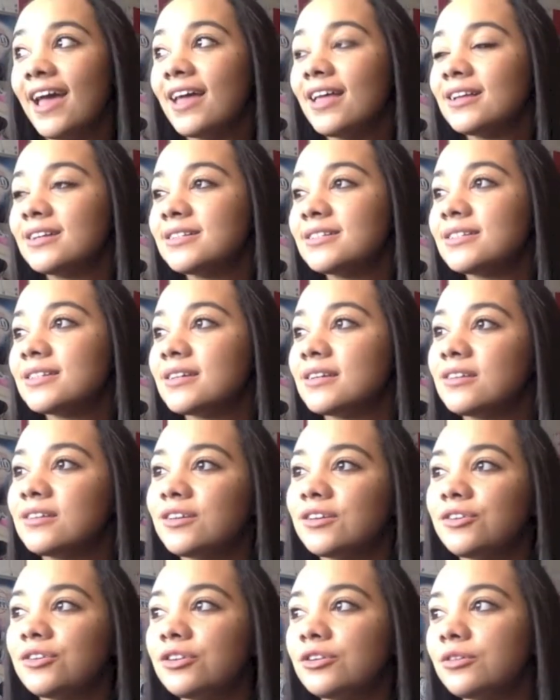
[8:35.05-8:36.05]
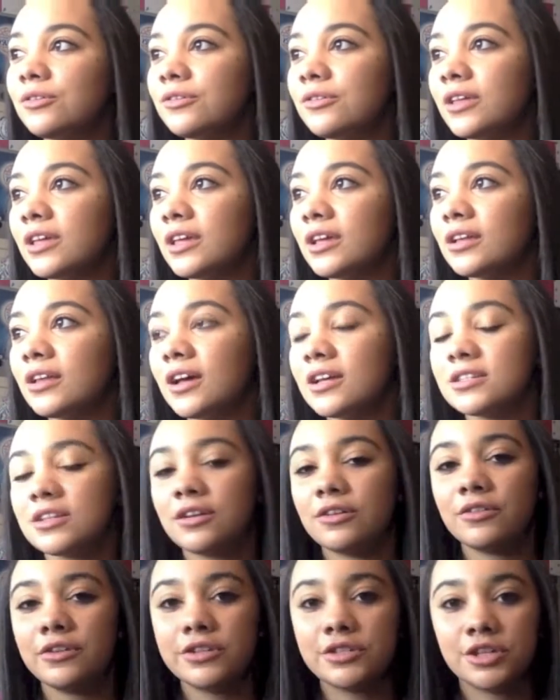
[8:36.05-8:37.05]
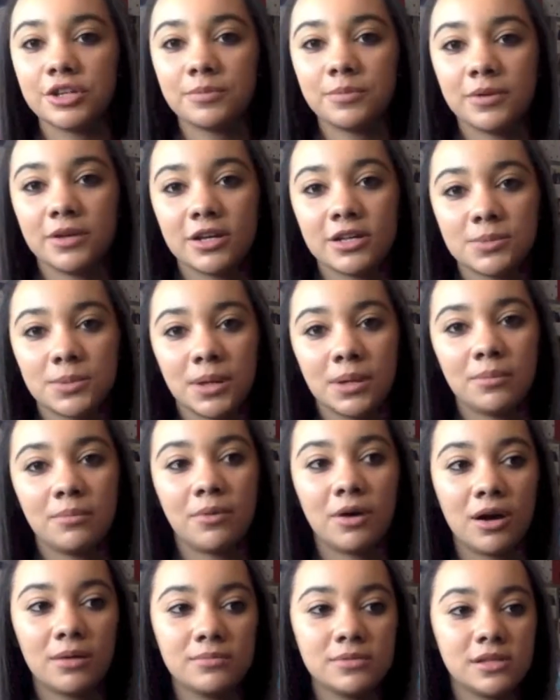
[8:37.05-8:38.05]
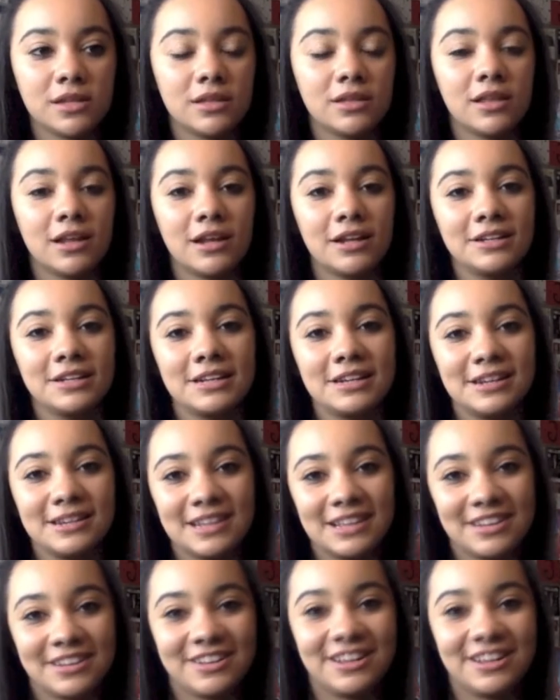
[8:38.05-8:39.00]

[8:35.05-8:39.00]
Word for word: And the critical thinking class I only took because my mom said that I need another